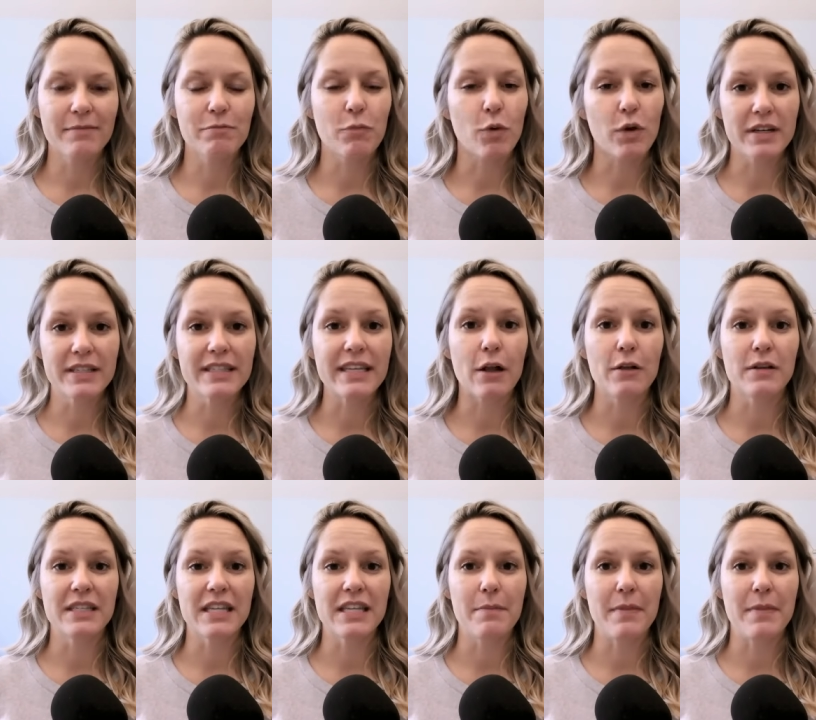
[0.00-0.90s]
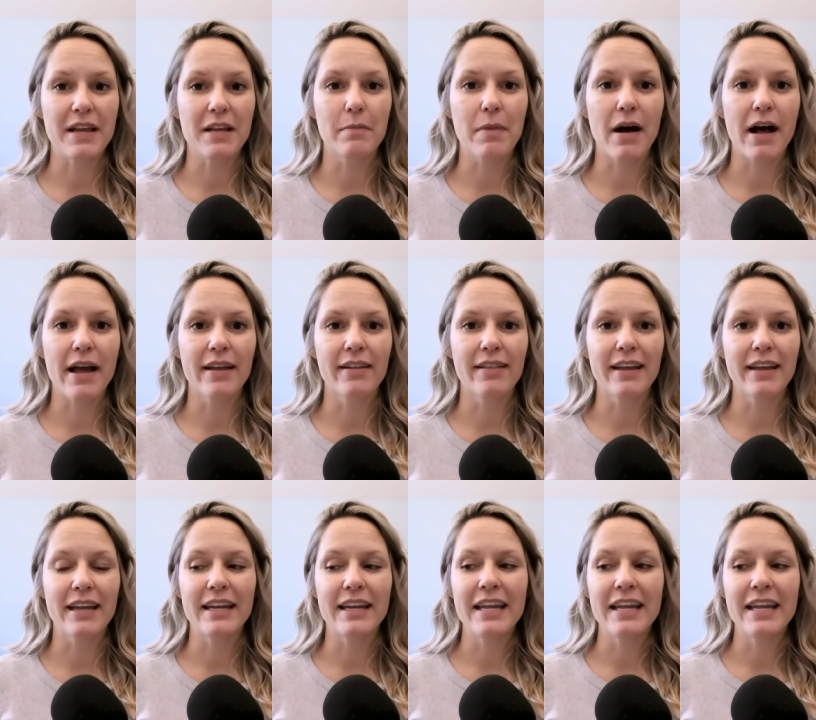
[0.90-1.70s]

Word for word: more cells that make myelin,